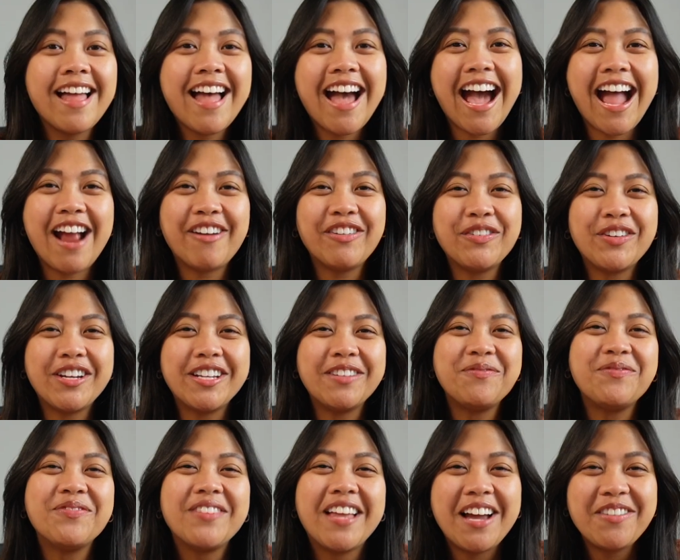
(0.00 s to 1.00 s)
Hi everyone,
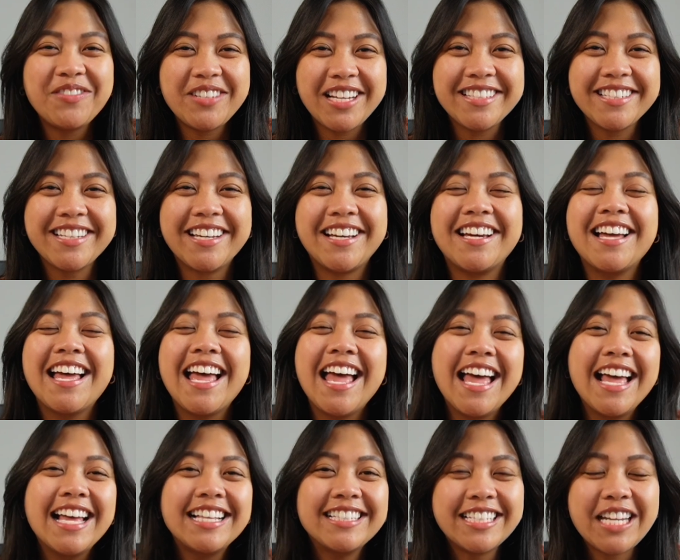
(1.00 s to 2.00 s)
I'm Jessica.
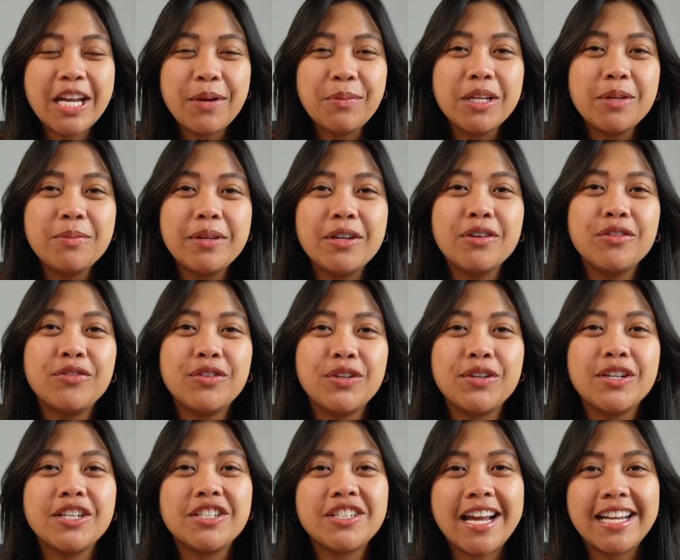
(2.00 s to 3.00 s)
Today I'm going to be
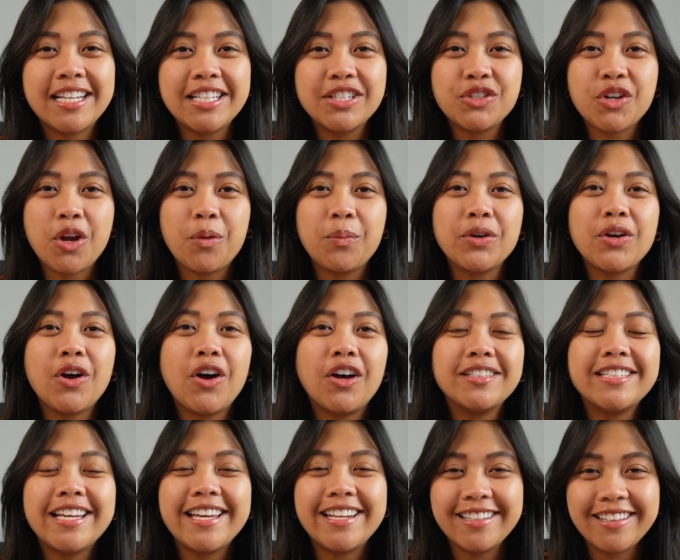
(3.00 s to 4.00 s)
reviewing a Chinese drama
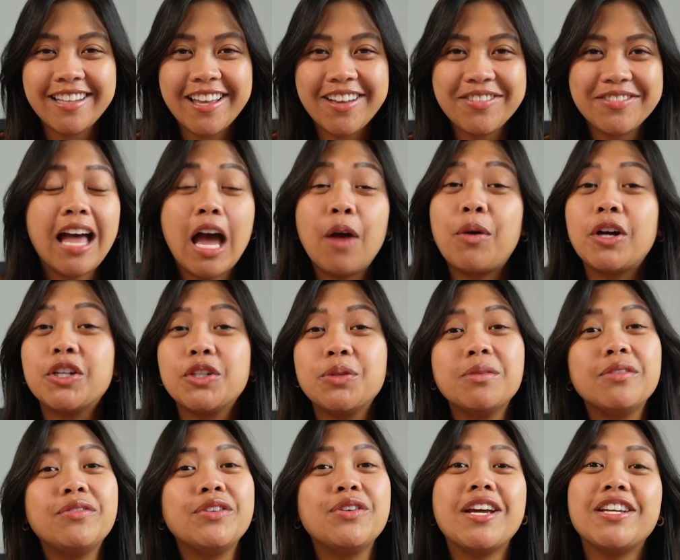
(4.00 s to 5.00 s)
called Hidden Love. I watch and
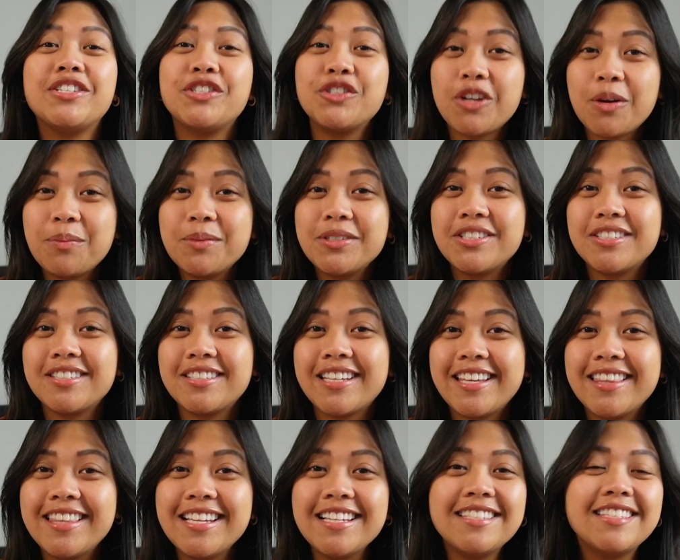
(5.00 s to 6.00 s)
review Asian dramas just
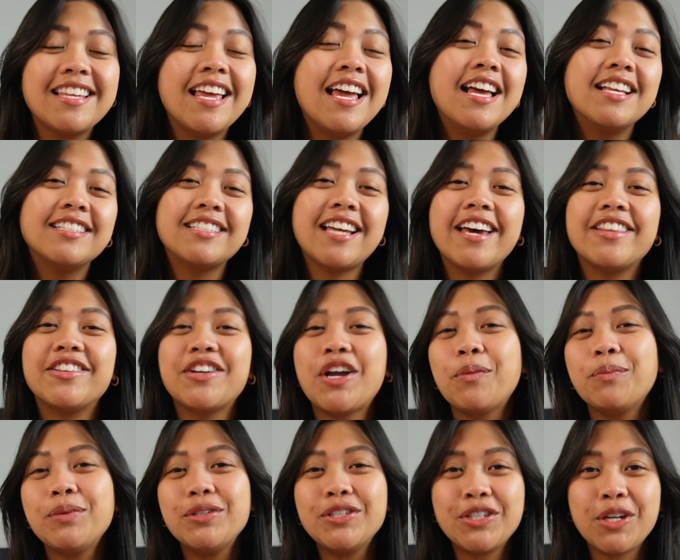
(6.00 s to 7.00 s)
like this to either
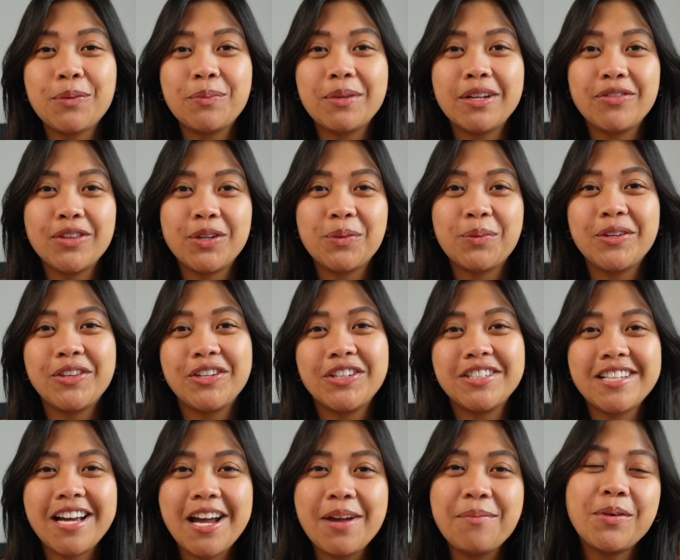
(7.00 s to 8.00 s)
help you determine if they're worth your
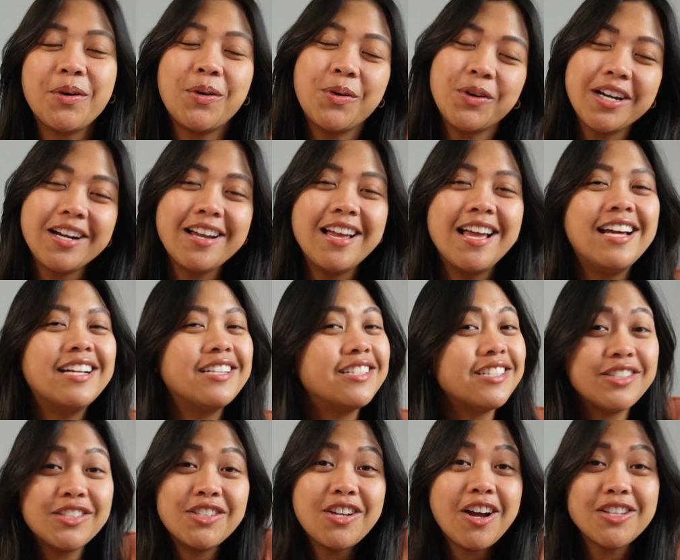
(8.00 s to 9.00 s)
time or
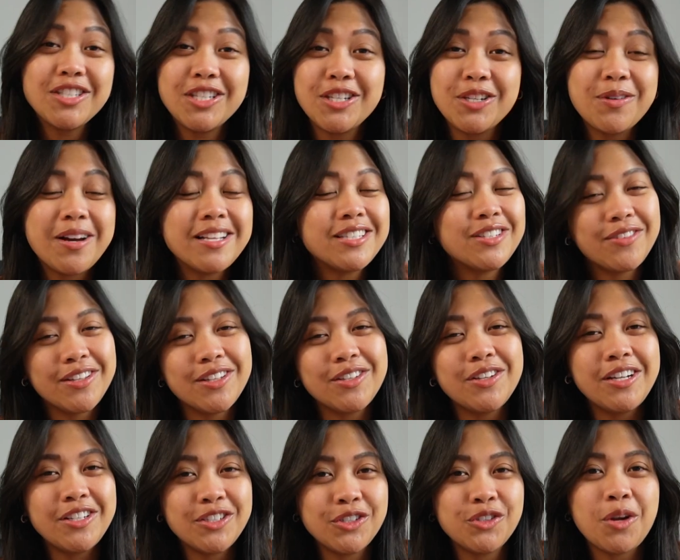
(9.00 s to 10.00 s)
just to talk to you as a fellow
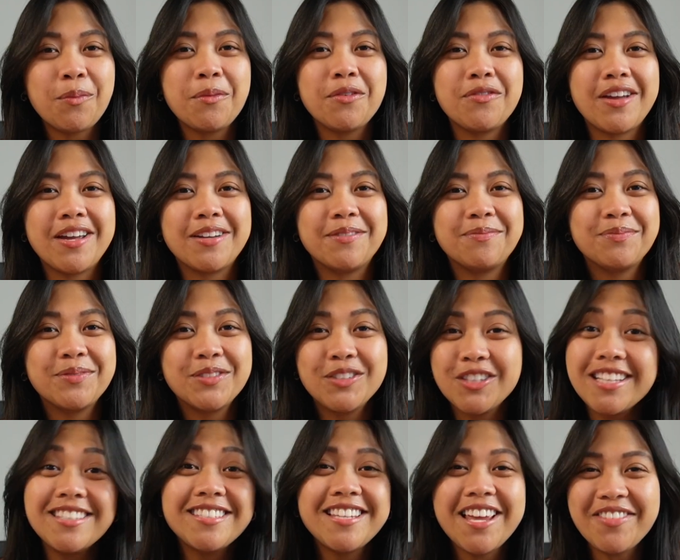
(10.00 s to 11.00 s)
Asian drama fan. So
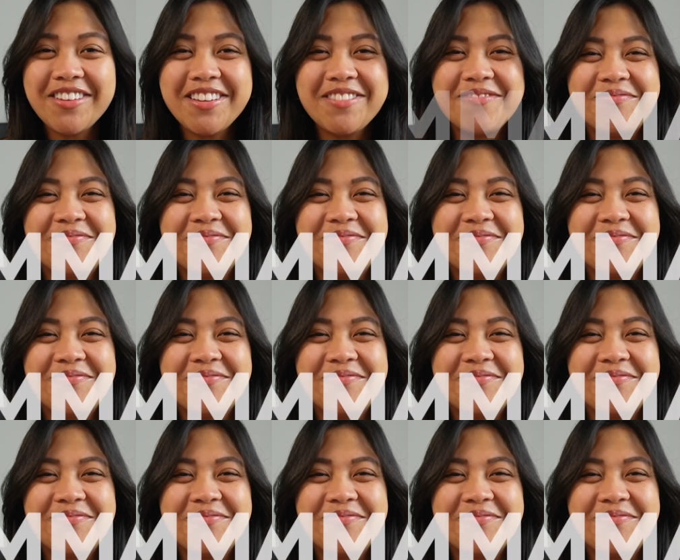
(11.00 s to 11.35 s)
let's dive in!